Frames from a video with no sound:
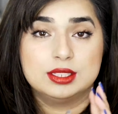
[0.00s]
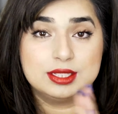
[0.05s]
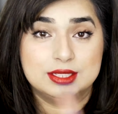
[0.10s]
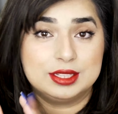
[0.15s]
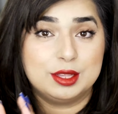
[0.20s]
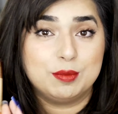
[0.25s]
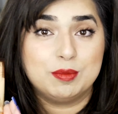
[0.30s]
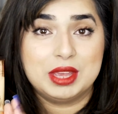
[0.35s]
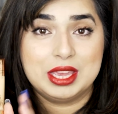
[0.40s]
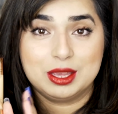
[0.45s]
Does
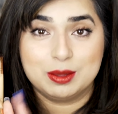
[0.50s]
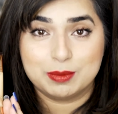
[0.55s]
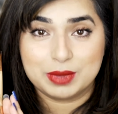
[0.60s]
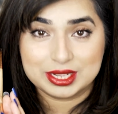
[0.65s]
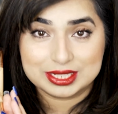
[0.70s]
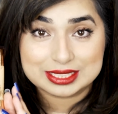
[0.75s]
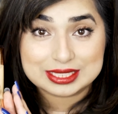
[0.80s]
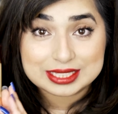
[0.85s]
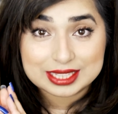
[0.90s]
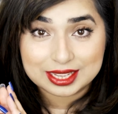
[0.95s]
it make
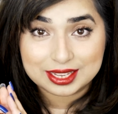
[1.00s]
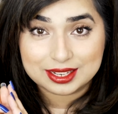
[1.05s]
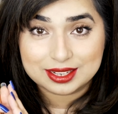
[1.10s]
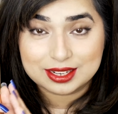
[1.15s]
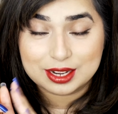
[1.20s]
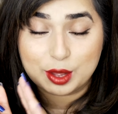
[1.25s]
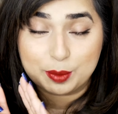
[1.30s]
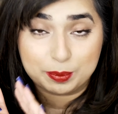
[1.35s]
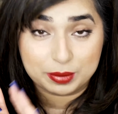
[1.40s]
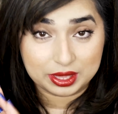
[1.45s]
my
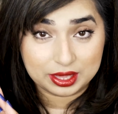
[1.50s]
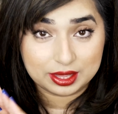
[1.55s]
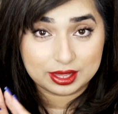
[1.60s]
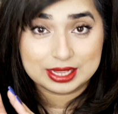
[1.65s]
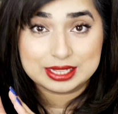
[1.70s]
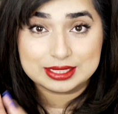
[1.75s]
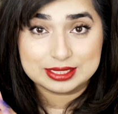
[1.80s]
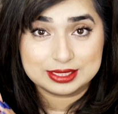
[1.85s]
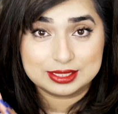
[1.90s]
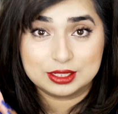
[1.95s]
skin appear
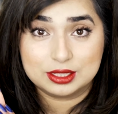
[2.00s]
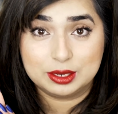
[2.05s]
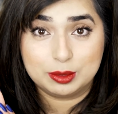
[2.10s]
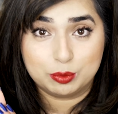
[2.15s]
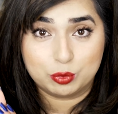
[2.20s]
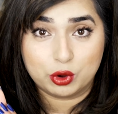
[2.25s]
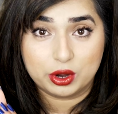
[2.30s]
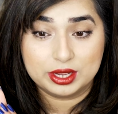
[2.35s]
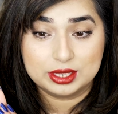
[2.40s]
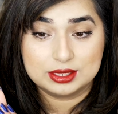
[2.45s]
instantly
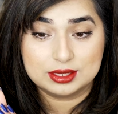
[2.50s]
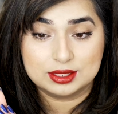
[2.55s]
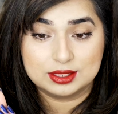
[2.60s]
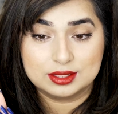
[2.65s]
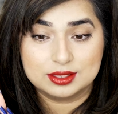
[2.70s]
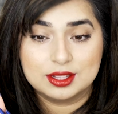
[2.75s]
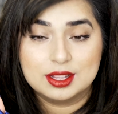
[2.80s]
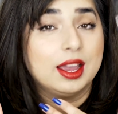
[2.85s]
brighter?